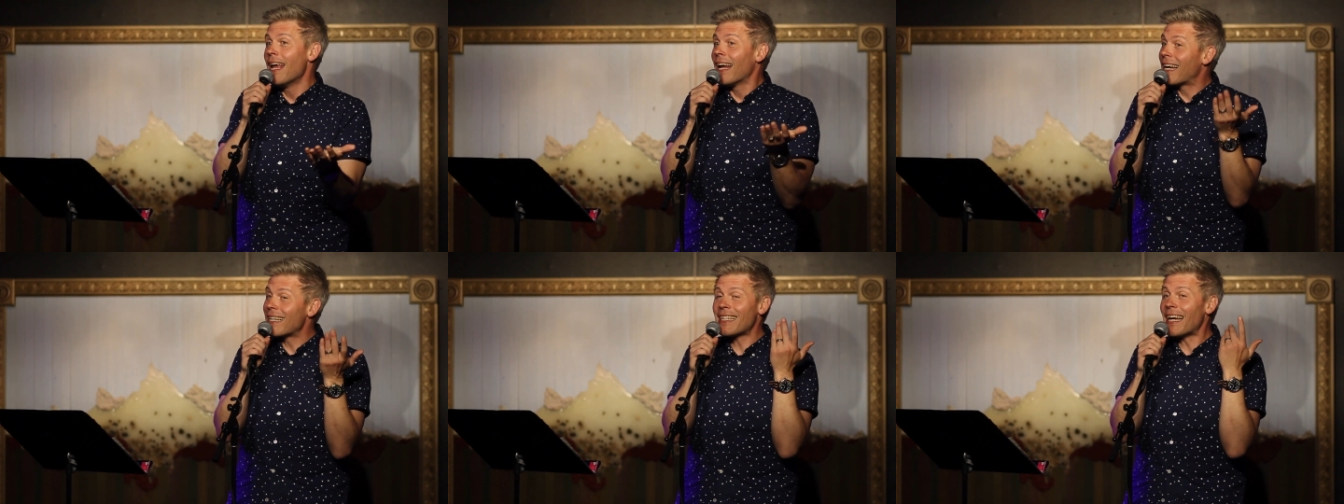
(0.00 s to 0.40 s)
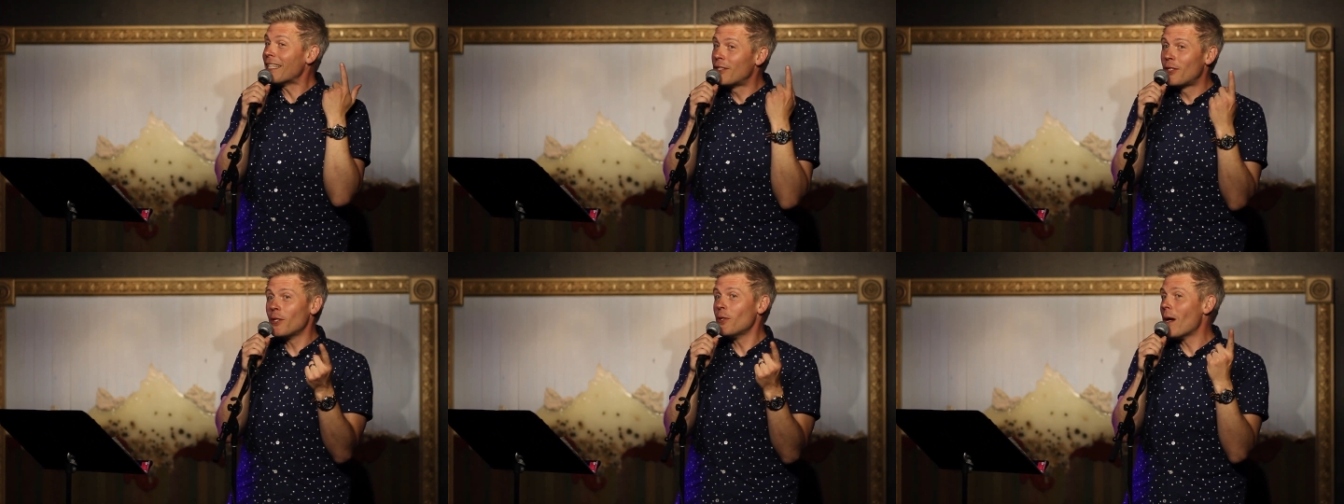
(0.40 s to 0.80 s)
because I
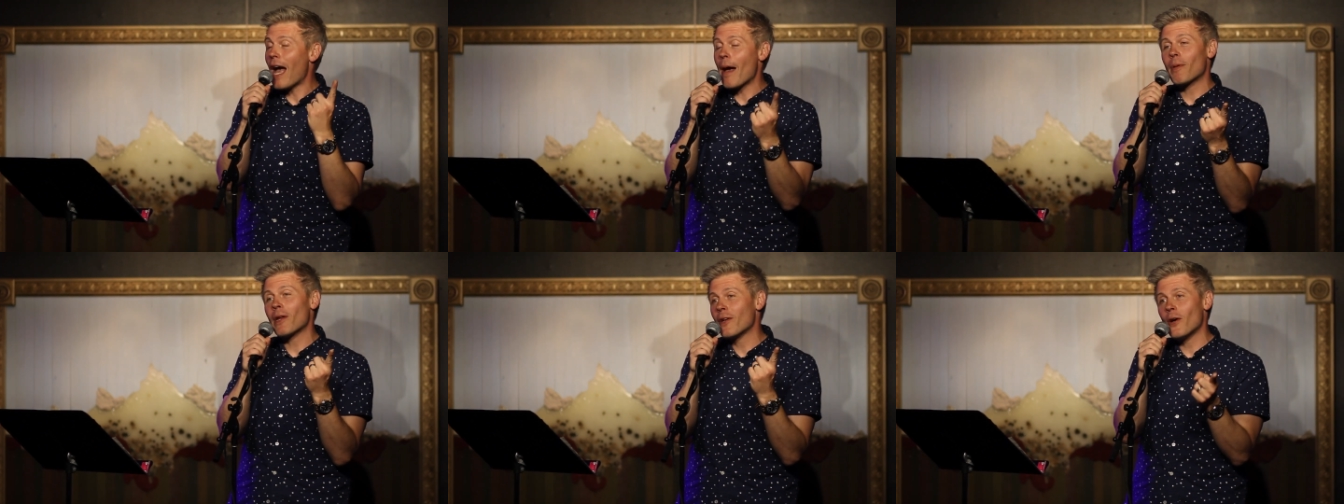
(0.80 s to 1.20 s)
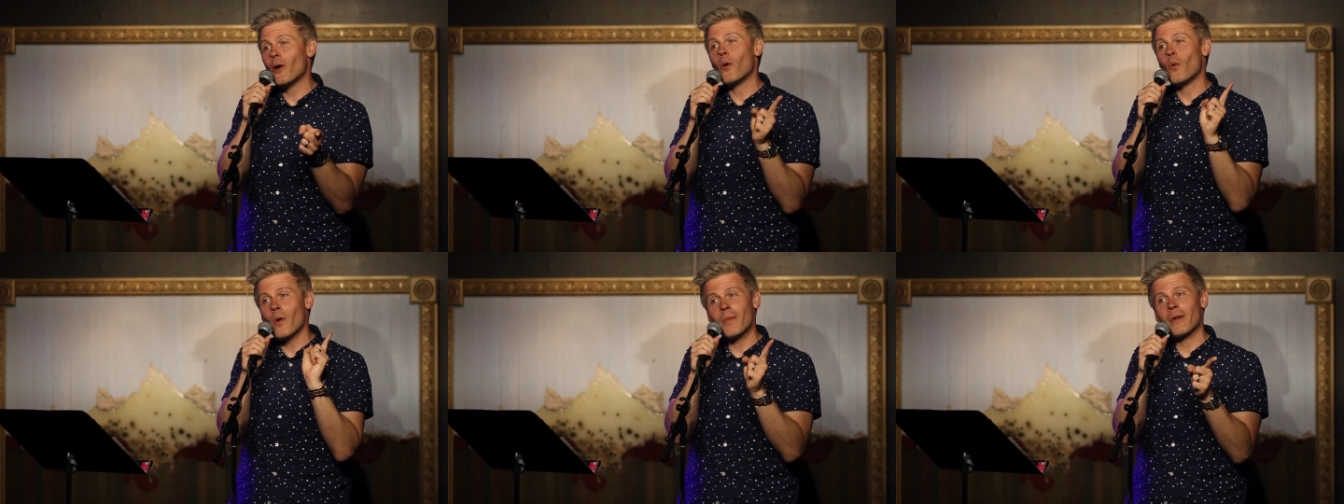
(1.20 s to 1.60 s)
do happen to know
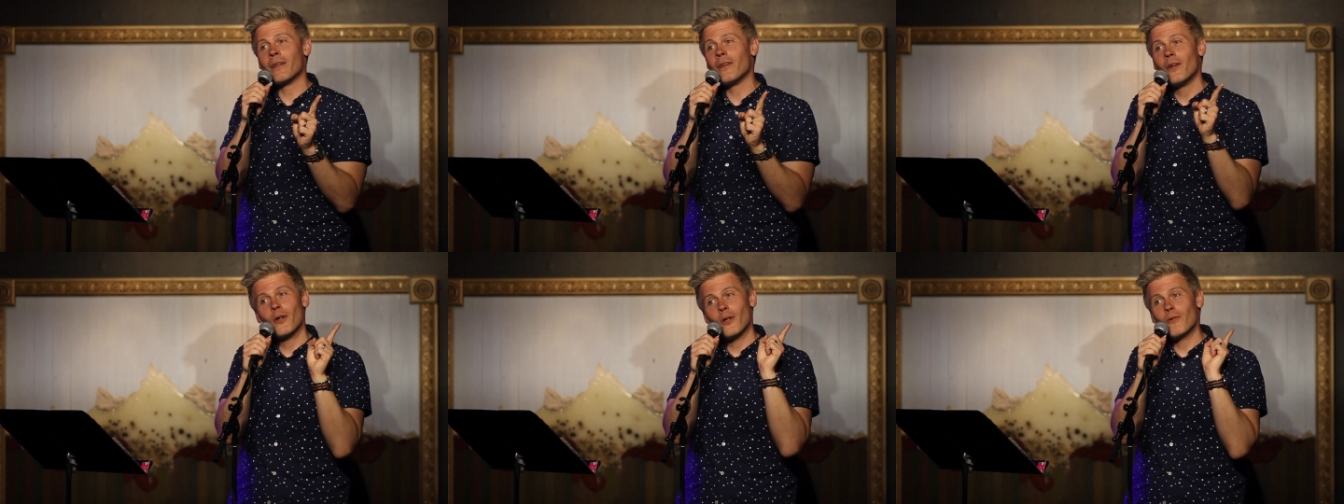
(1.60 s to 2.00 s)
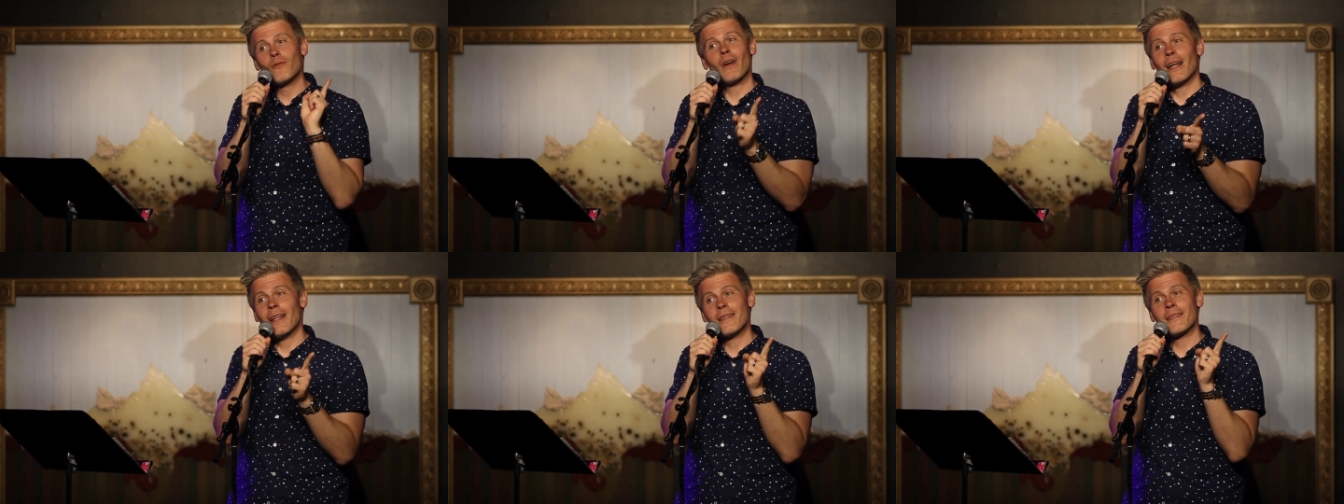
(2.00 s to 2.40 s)
a woman who
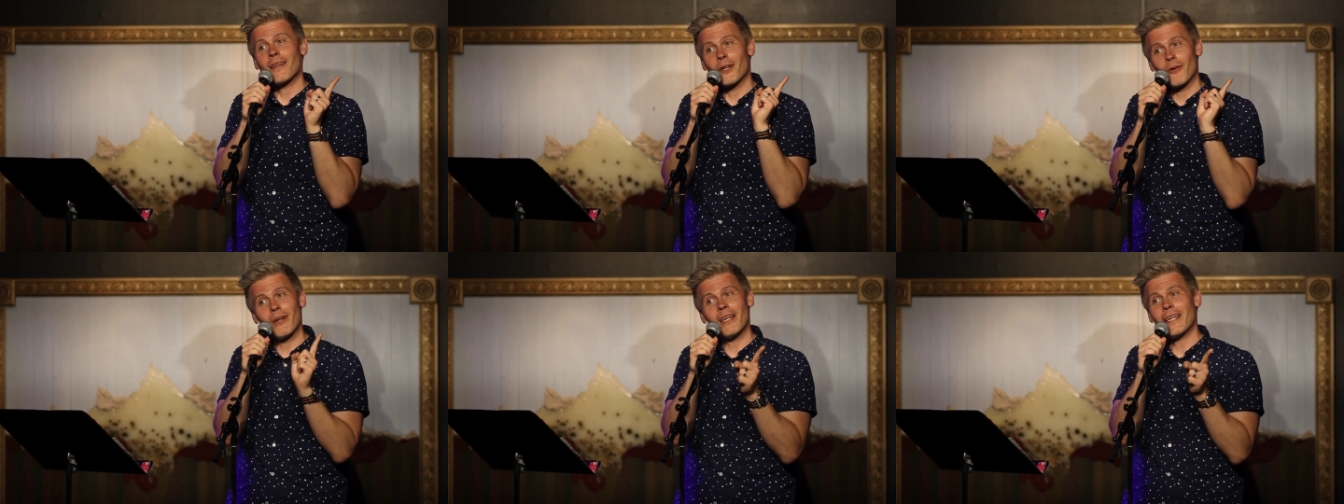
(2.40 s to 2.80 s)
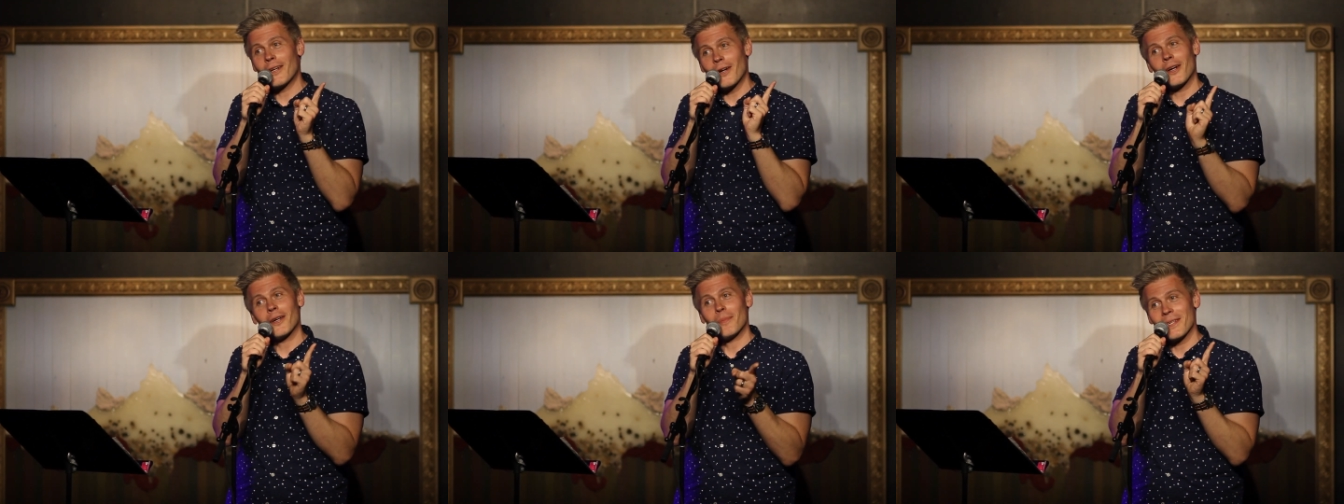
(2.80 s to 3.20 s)
runs a greeting card